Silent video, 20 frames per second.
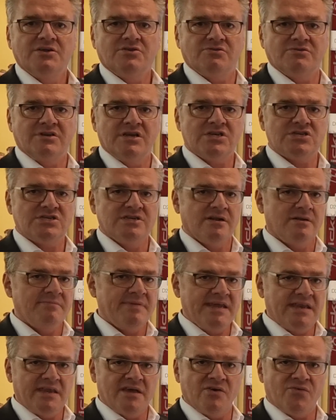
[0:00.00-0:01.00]
traditional
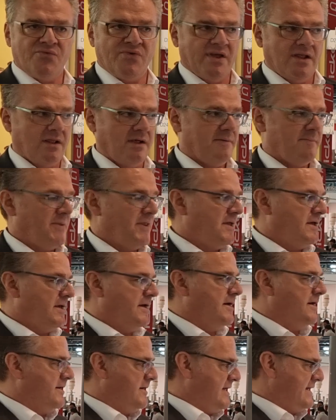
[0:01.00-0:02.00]
media fill
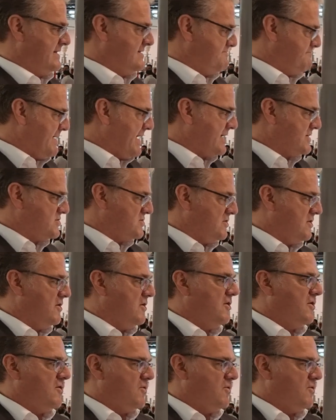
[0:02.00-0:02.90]
inspection,